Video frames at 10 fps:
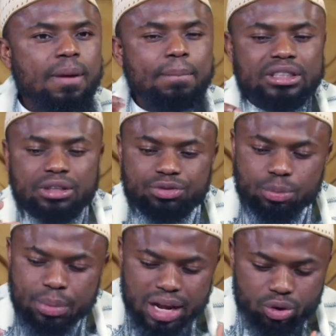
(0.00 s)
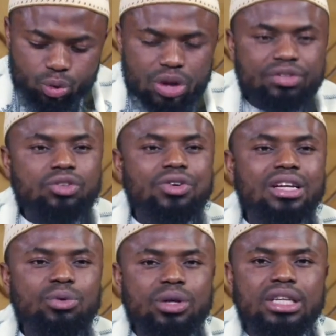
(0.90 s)
But if you microwave it
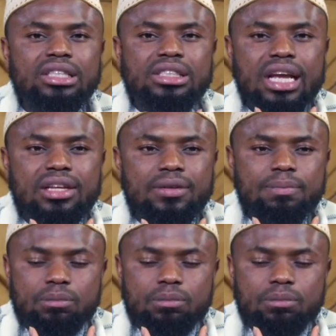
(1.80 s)
right away, they say,